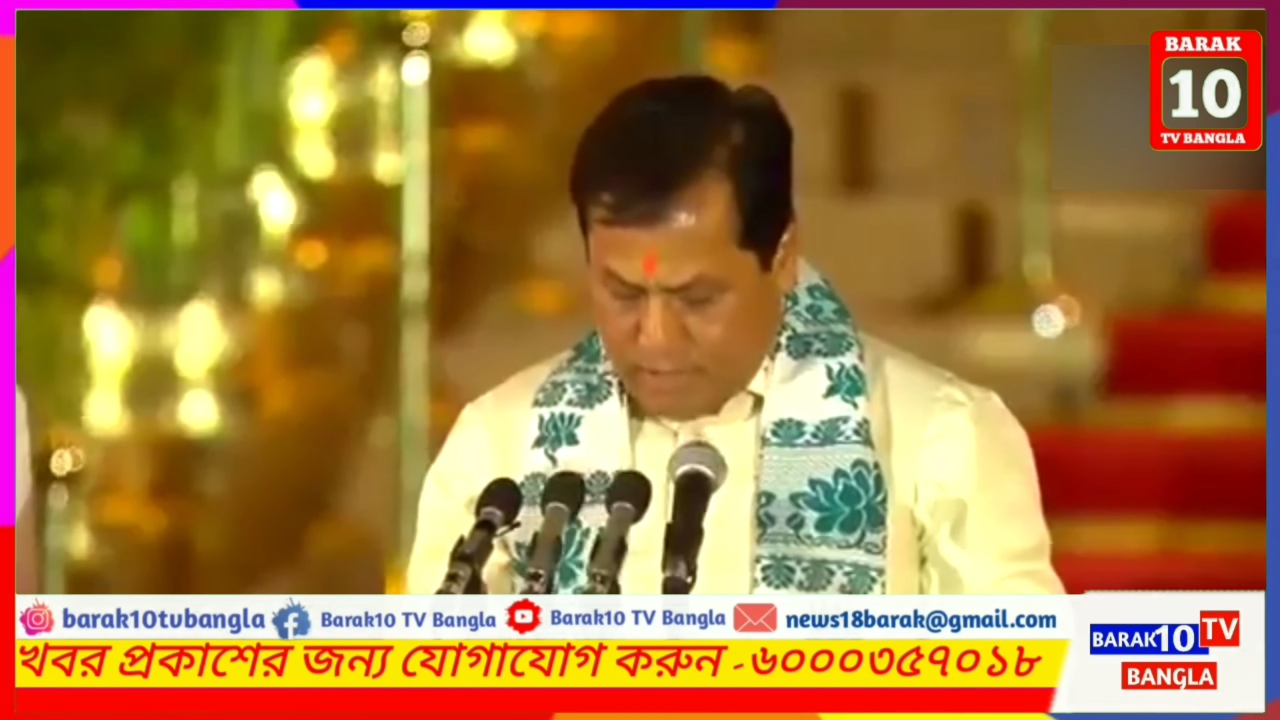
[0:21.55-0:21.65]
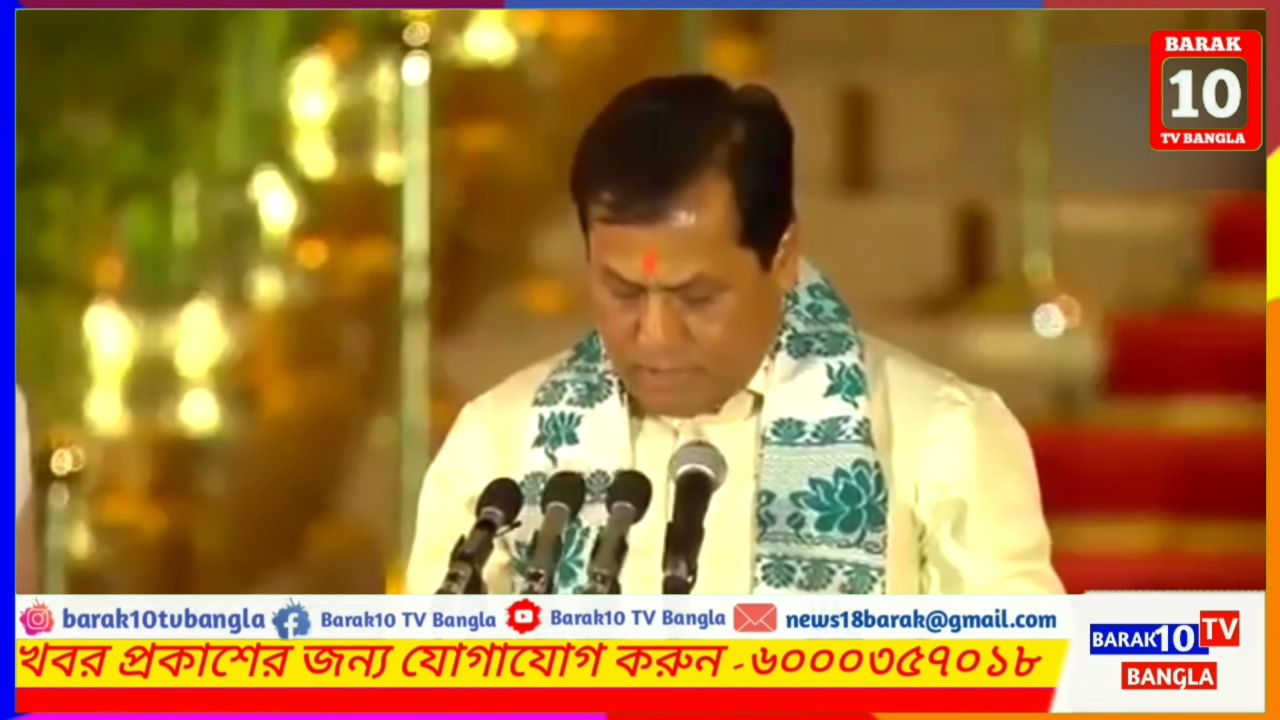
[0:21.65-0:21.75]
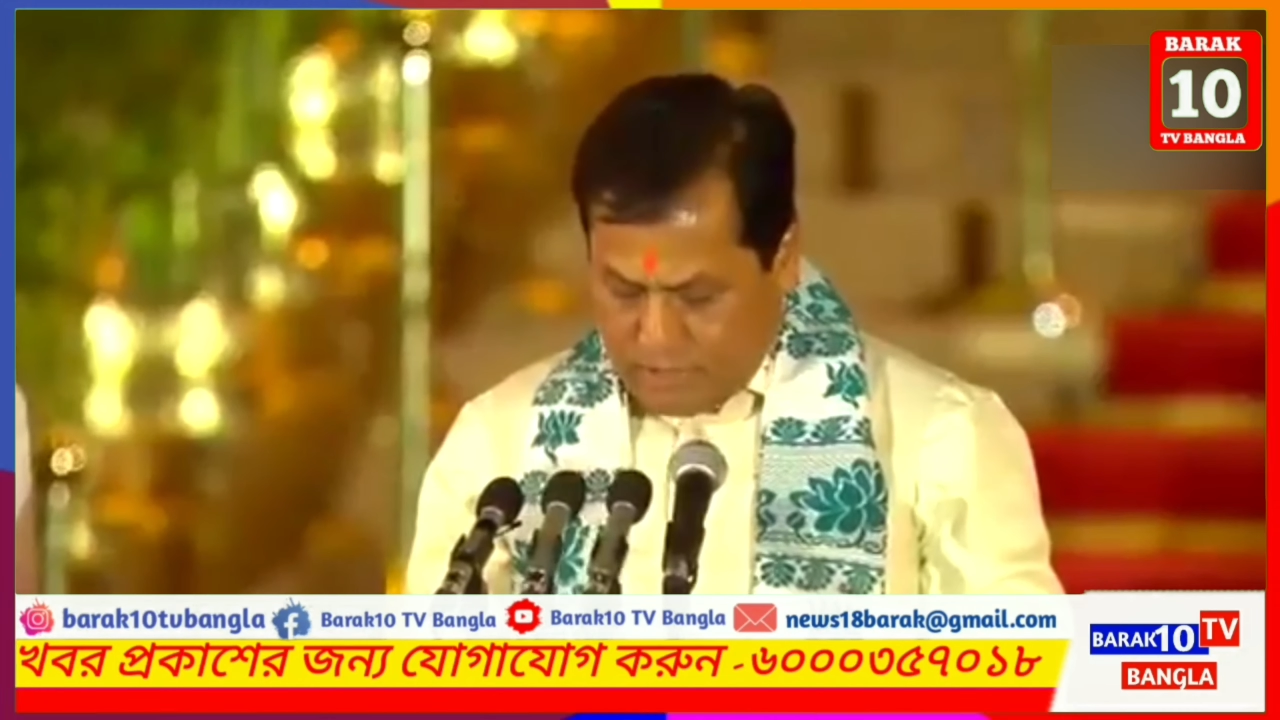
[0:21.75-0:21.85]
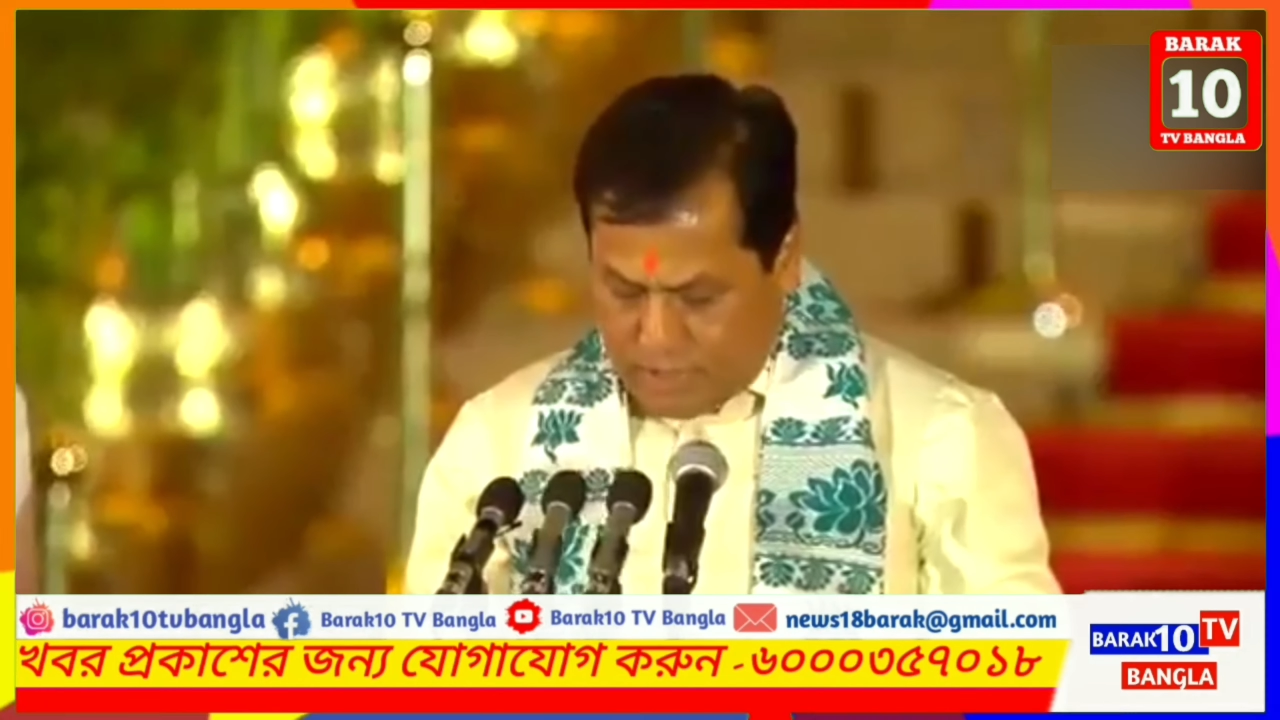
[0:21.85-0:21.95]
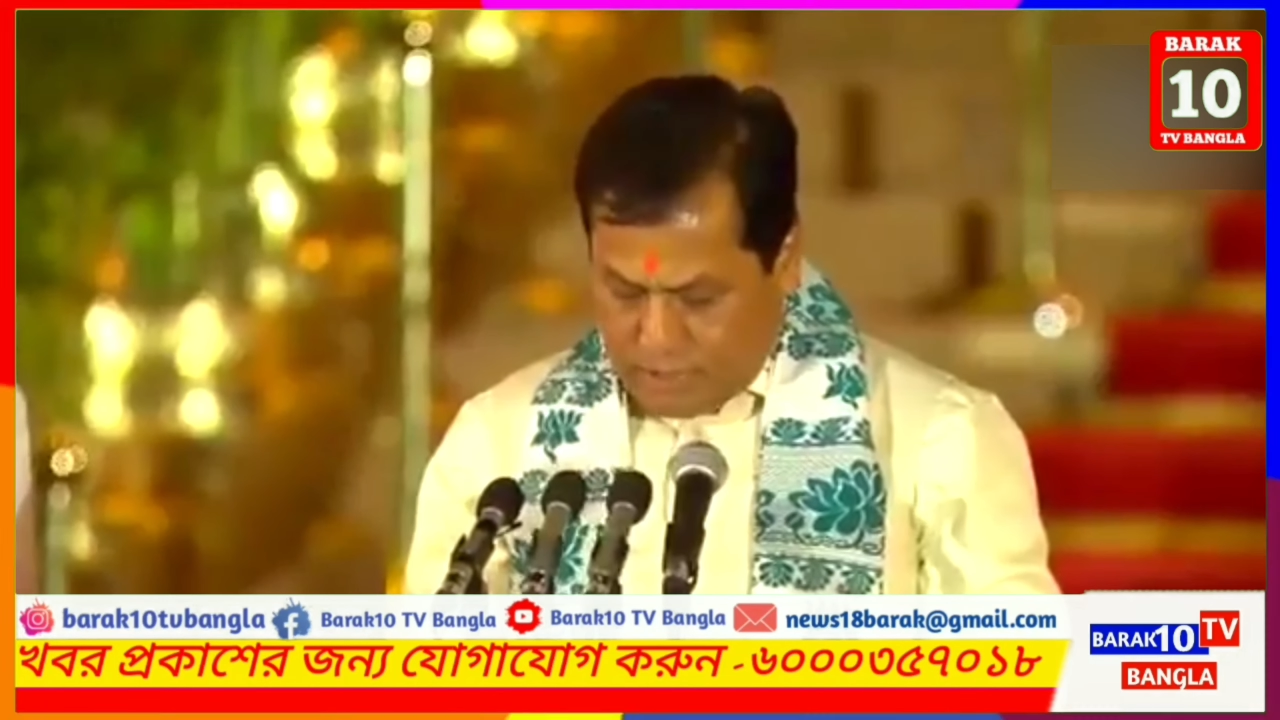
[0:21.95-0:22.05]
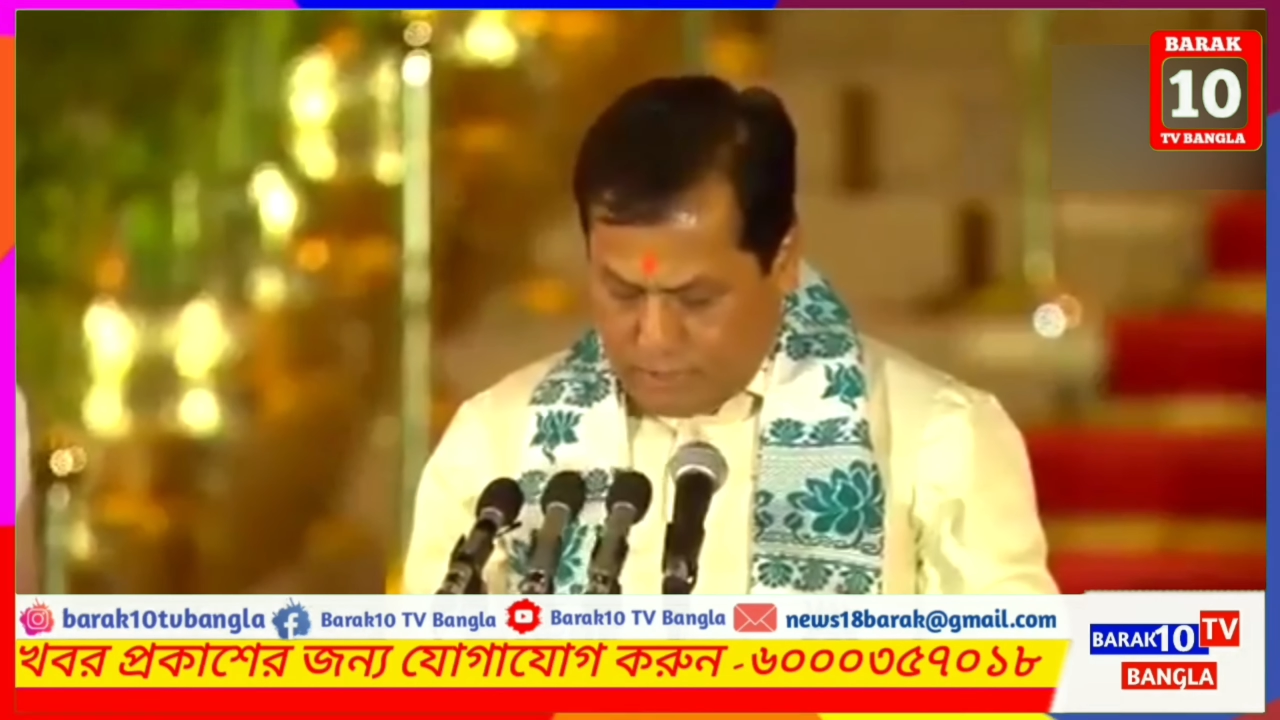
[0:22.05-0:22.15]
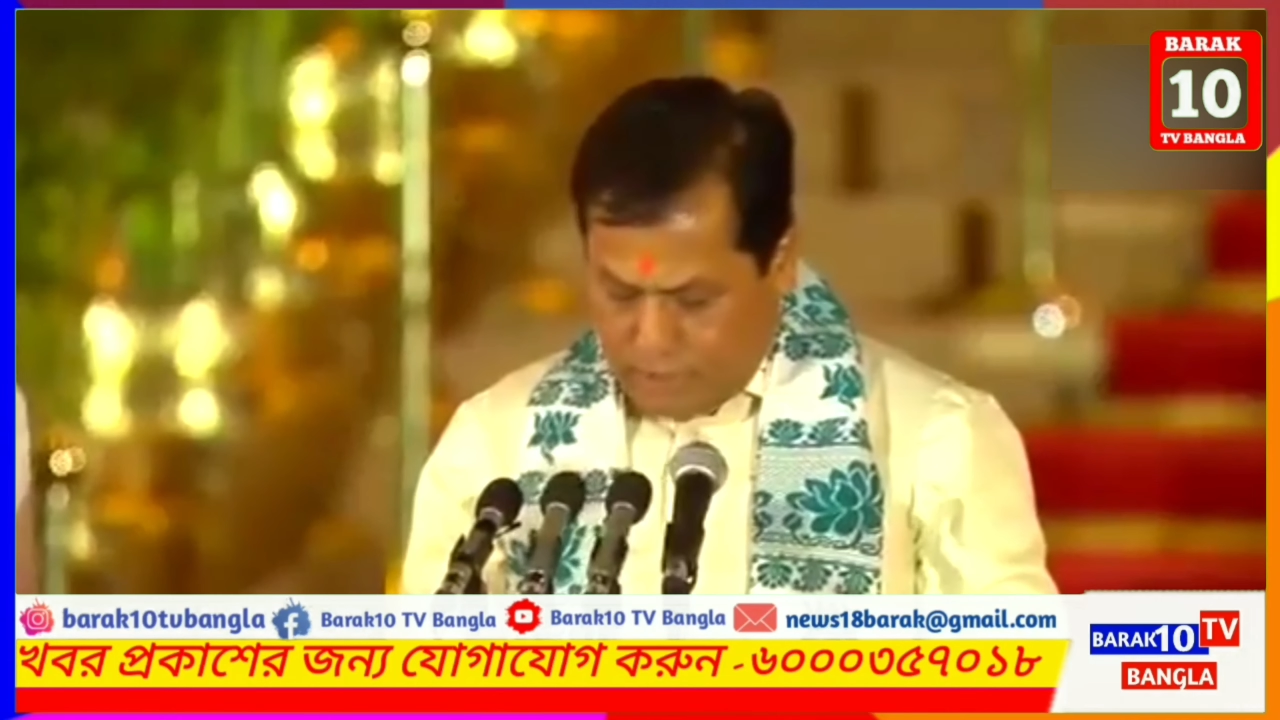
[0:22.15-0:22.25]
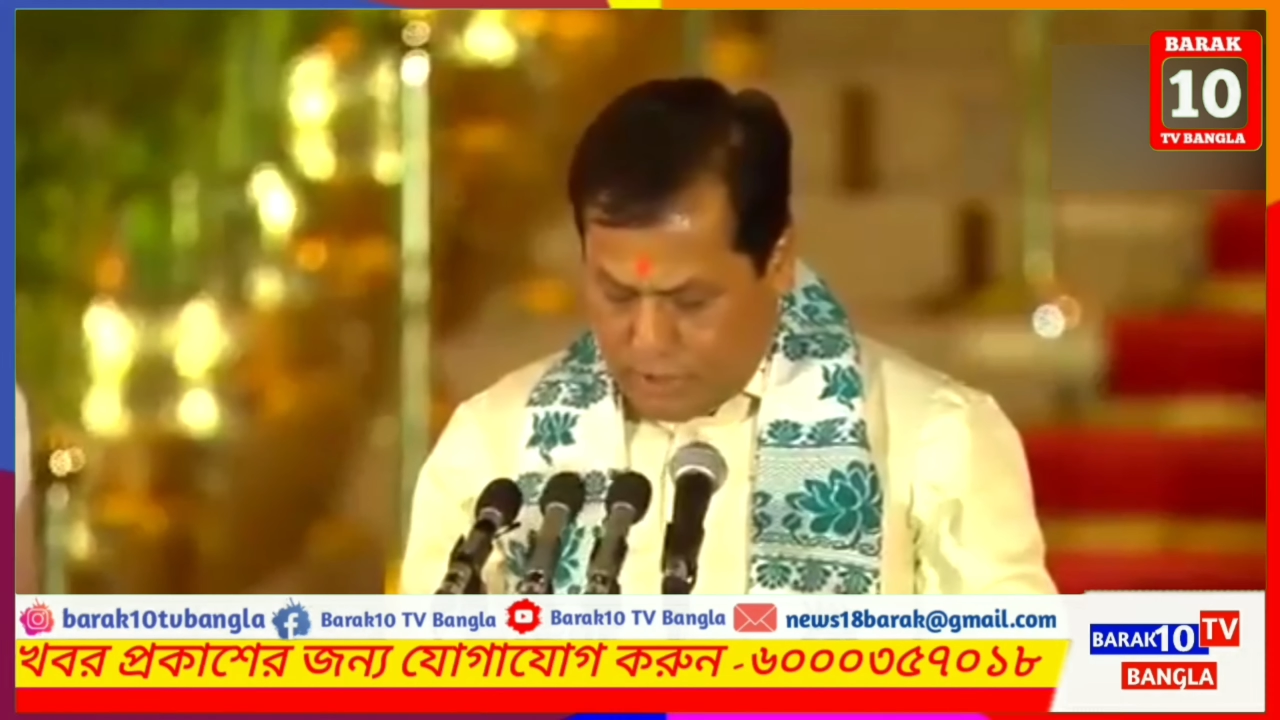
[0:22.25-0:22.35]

discharge my